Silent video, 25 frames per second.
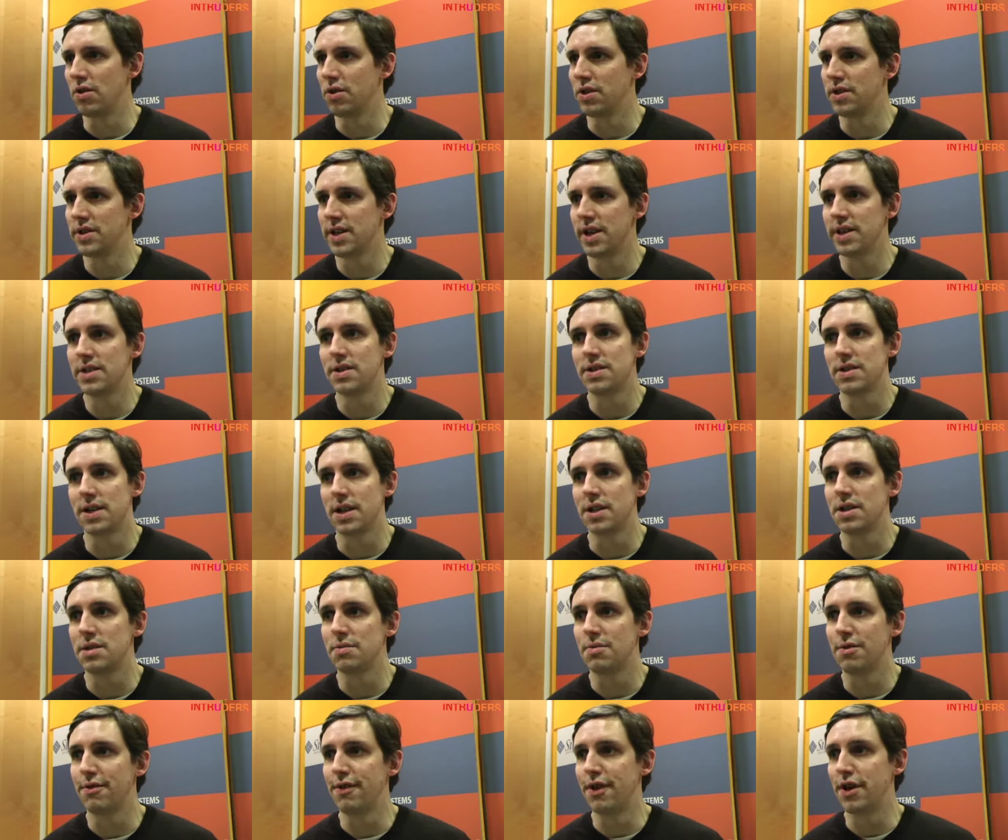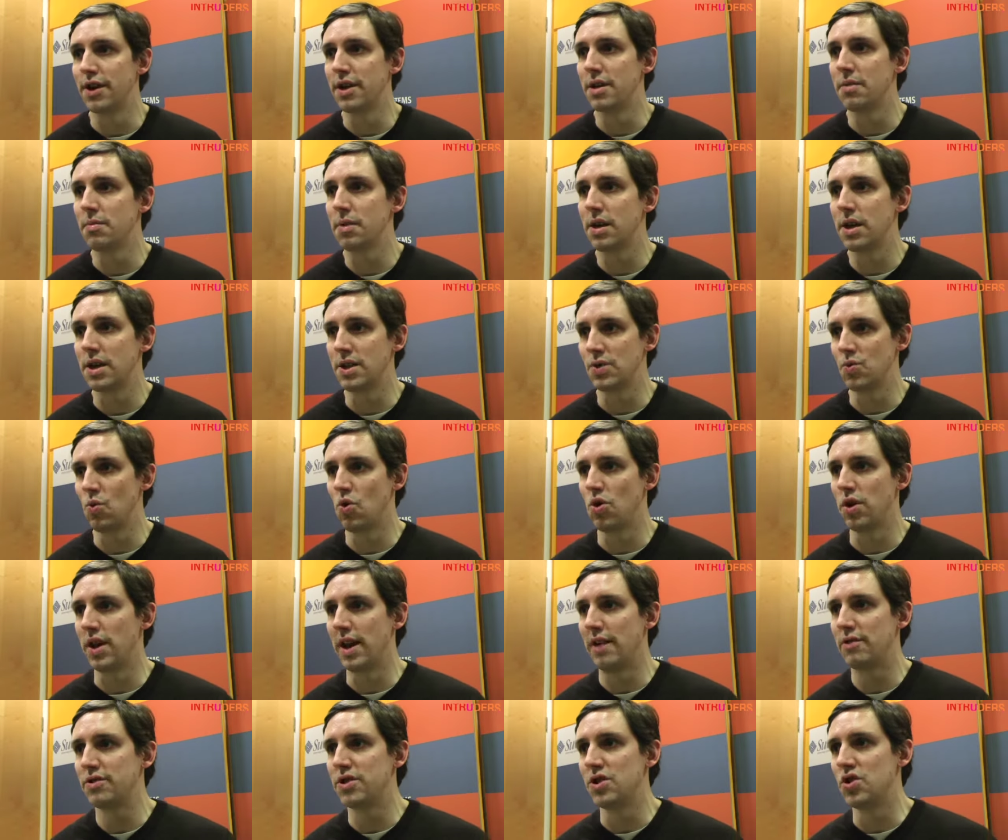on the data center provider, because
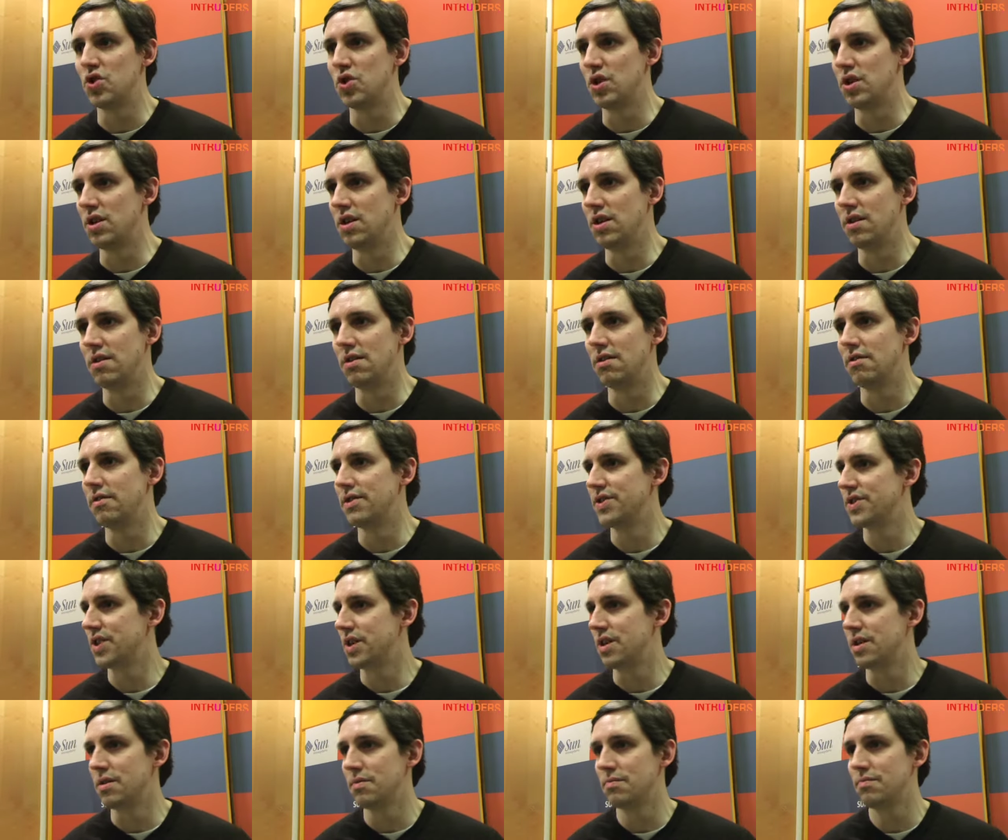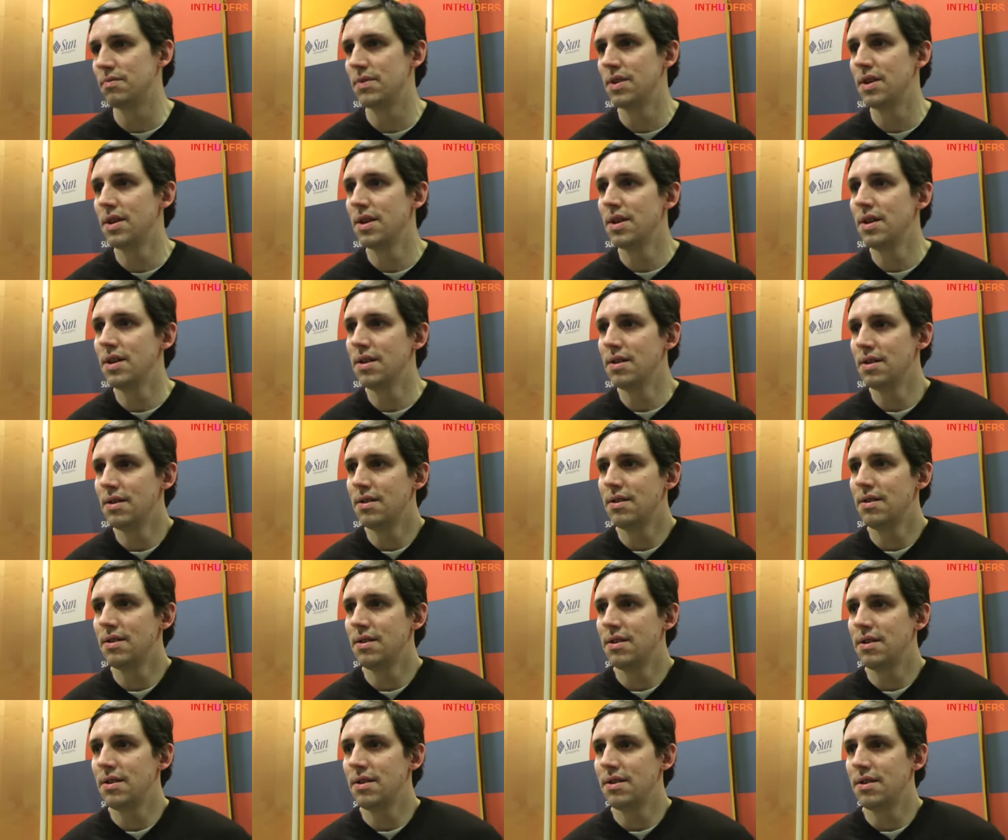one outage in a year is going
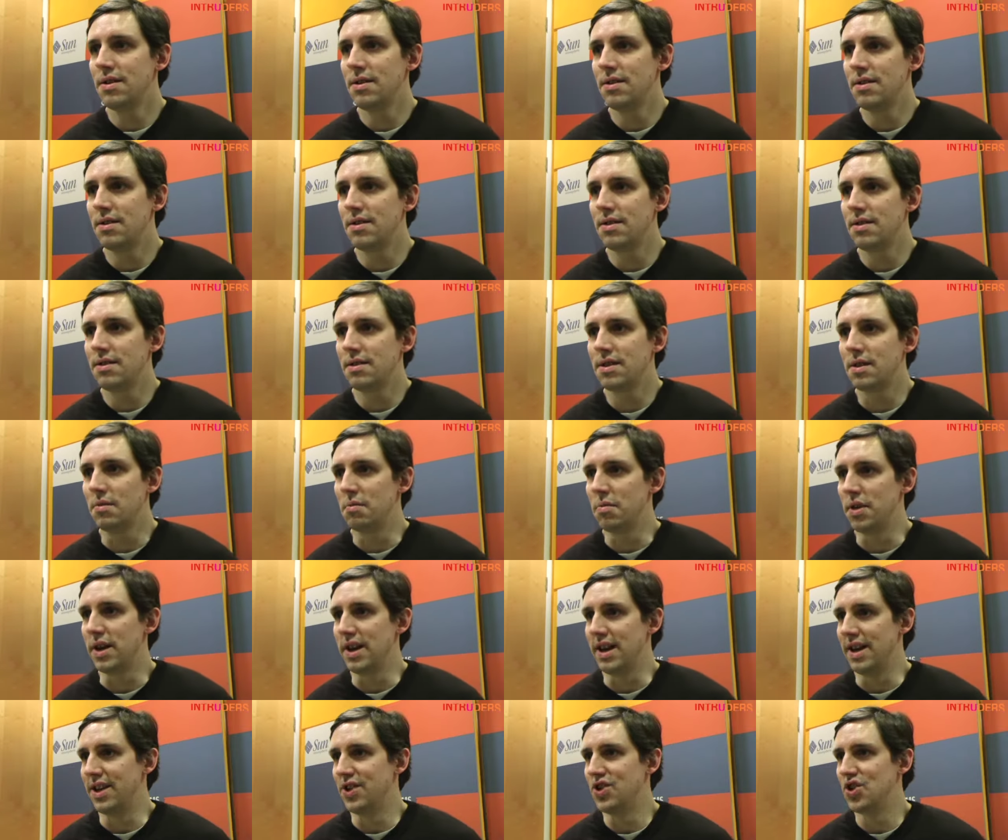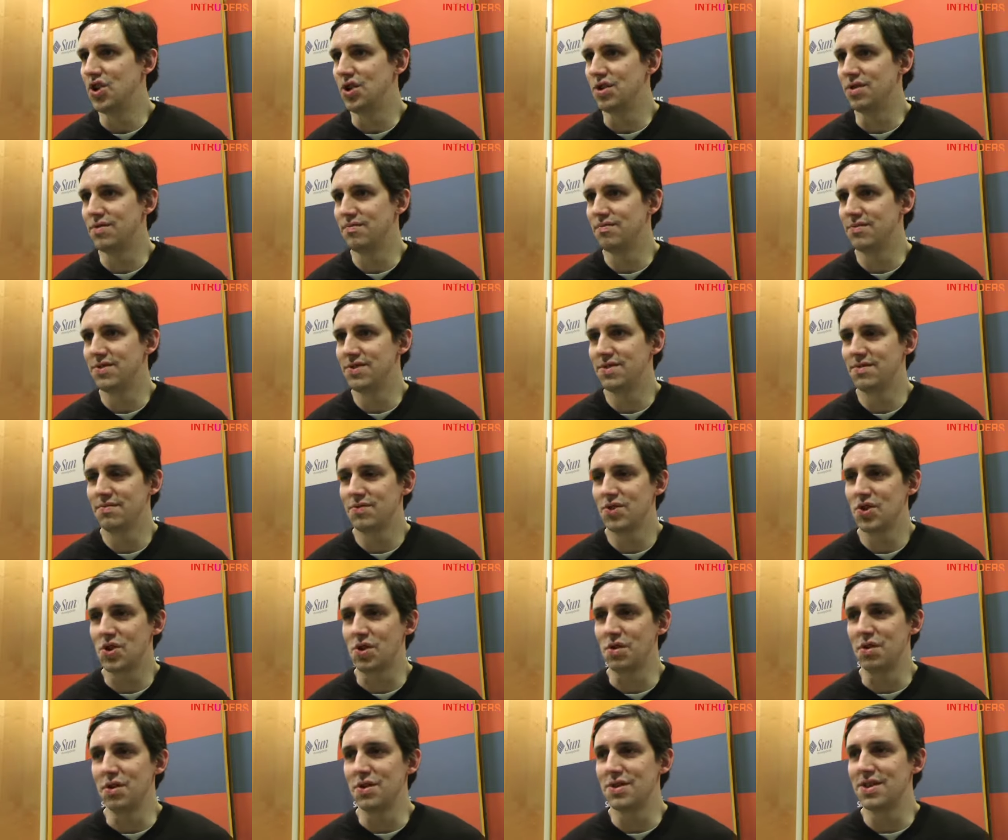to completely
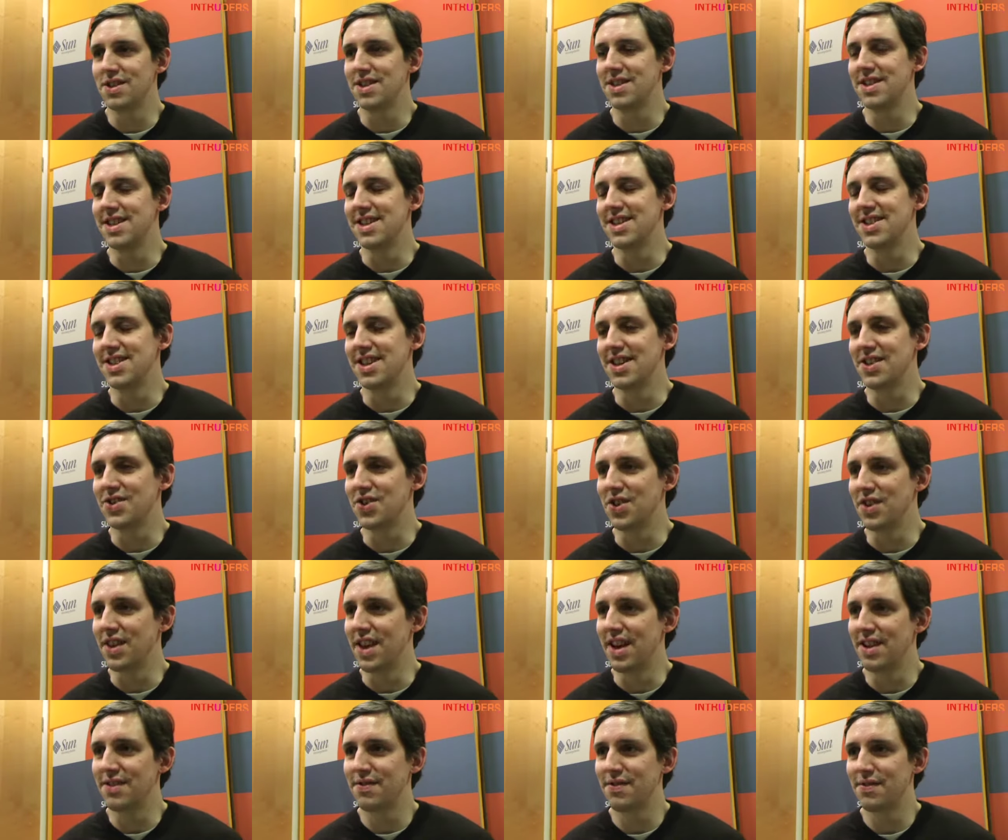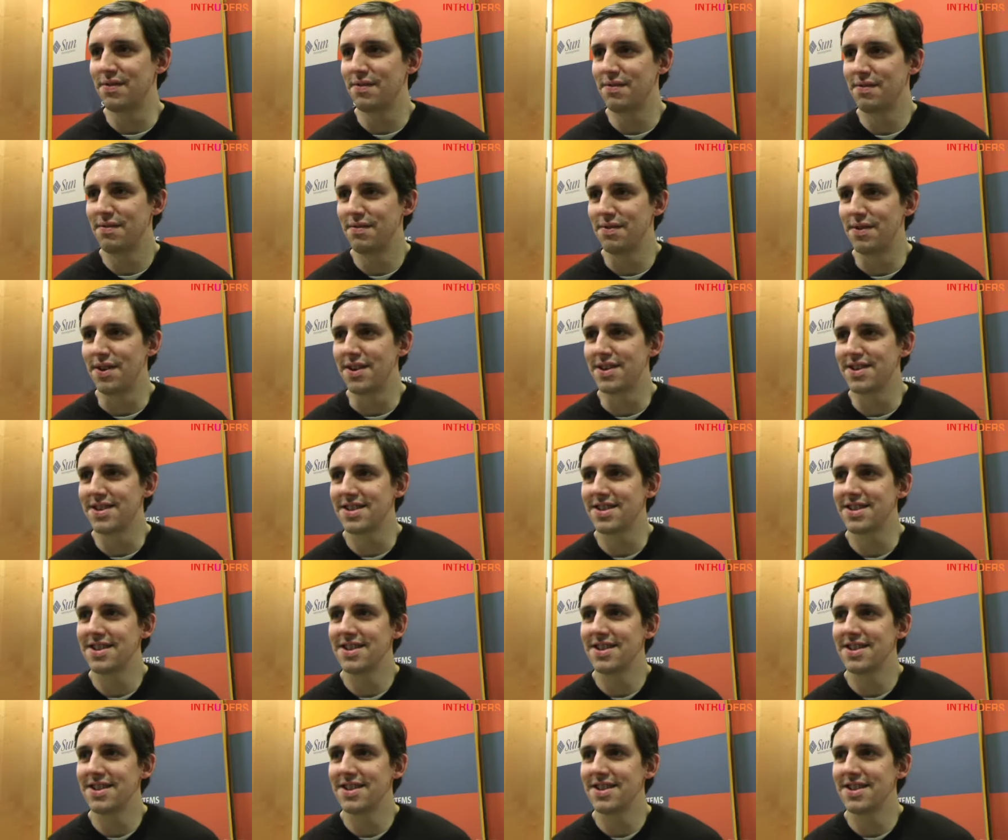screw your statistics on that front.